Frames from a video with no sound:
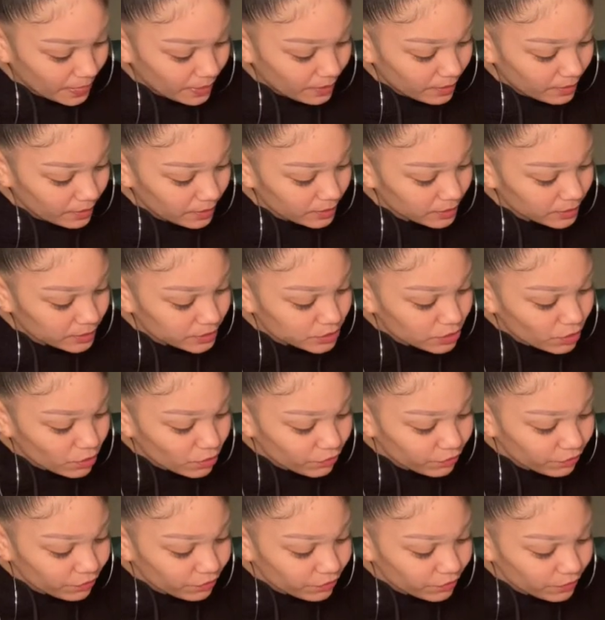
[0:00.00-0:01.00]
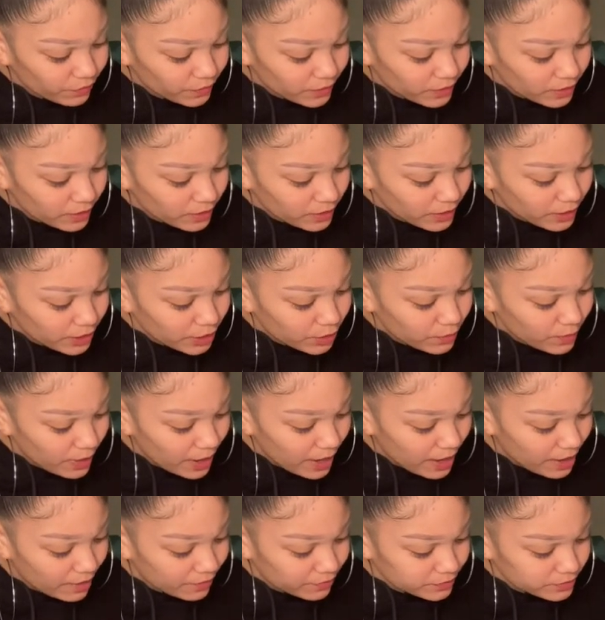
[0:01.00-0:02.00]
And don't feel like you
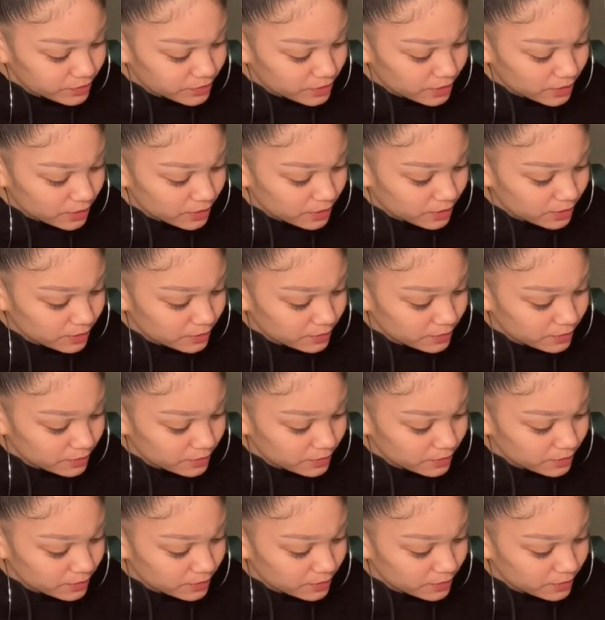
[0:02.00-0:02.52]
have to